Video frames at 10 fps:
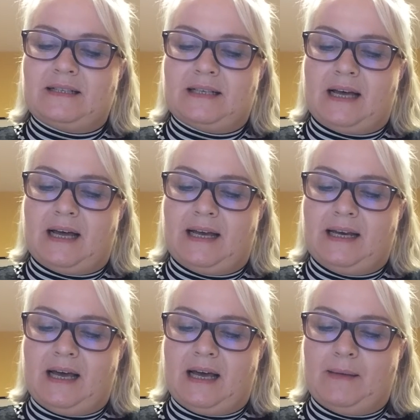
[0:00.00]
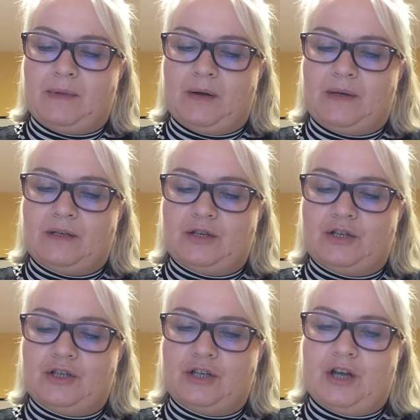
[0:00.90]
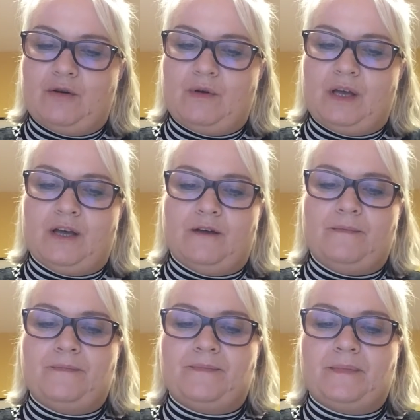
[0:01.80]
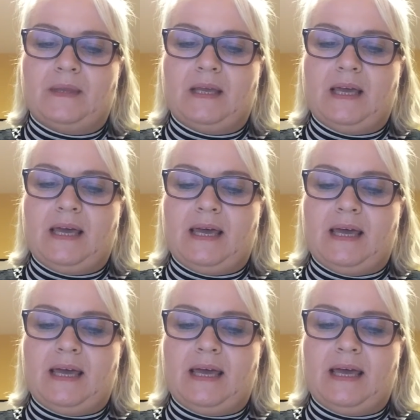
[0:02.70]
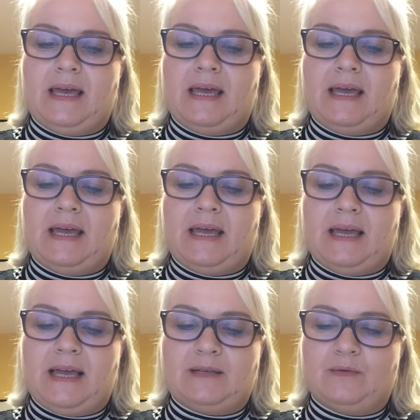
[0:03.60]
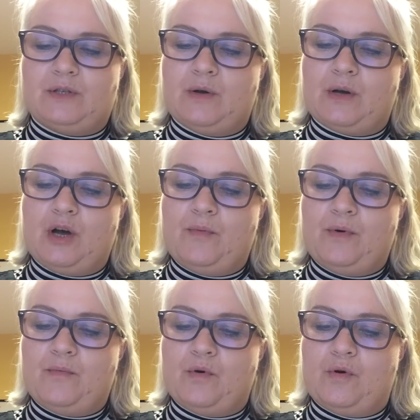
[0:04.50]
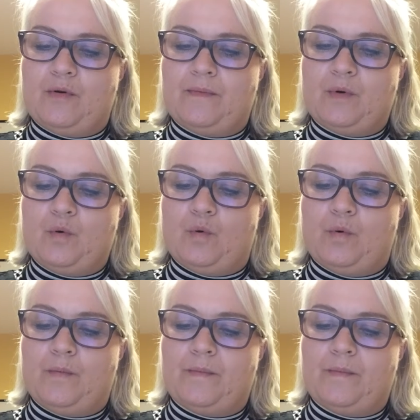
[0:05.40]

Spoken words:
sign I'm going to show you is, we'll do a couple more. Ooh.